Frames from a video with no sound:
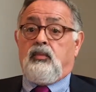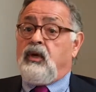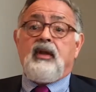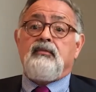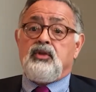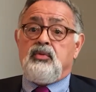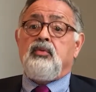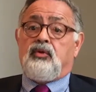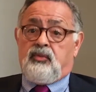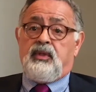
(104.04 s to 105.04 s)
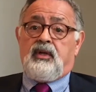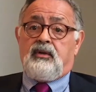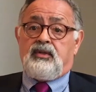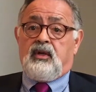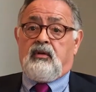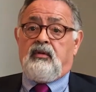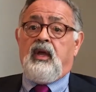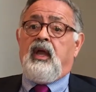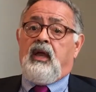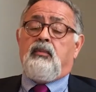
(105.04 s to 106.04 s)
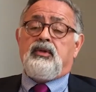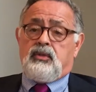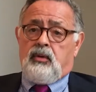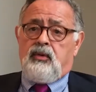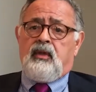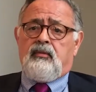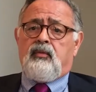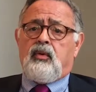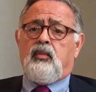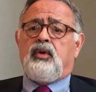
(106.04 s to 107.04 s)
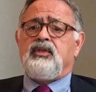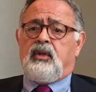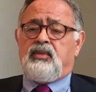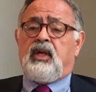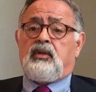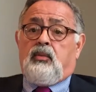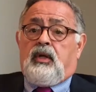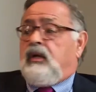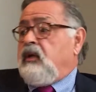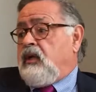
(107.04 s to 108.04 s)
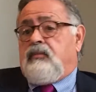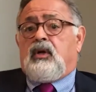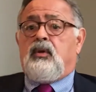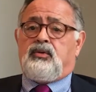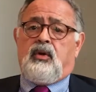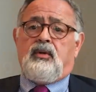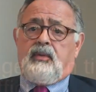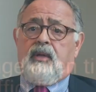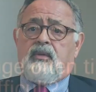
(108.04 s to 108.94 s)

We don't have the tools within ourselves, and we're so therefore more subject to whatever goes on around